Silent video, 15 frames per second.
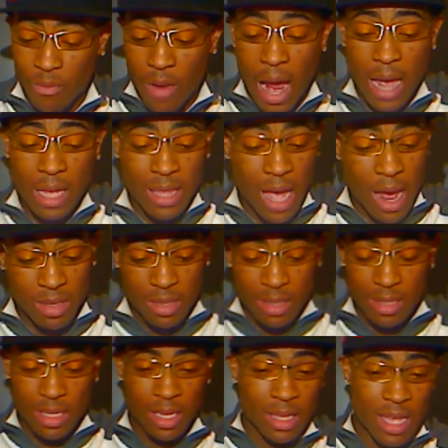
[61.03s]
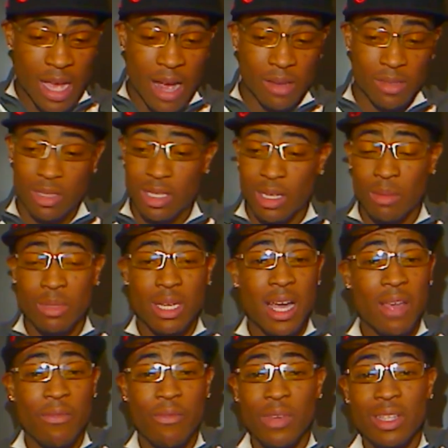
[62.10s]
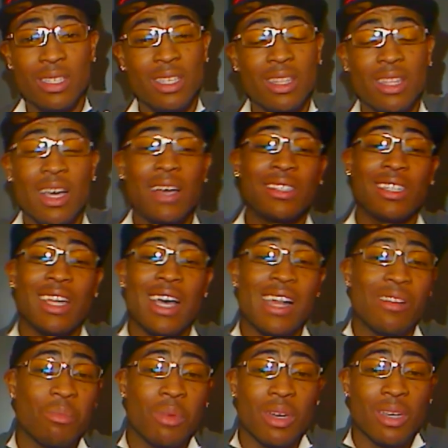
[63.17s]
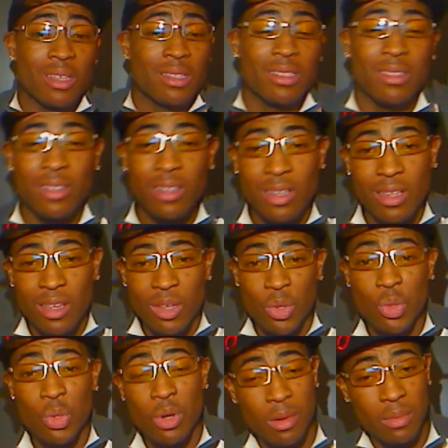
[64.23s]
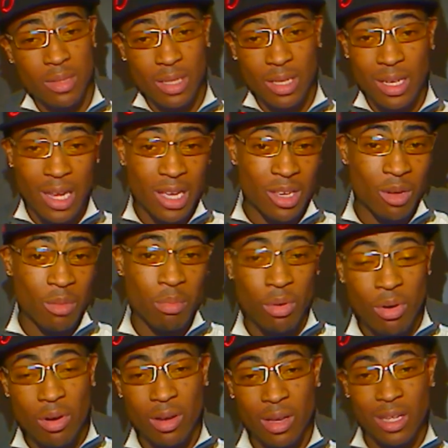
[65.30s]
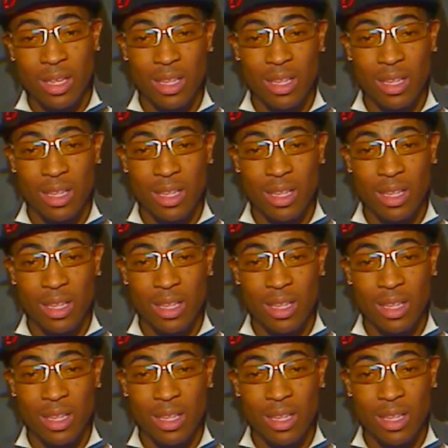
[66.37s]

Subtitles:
$5,000, $10,000, sometimes $15,000 months. You know what I'm saying? Like your boy.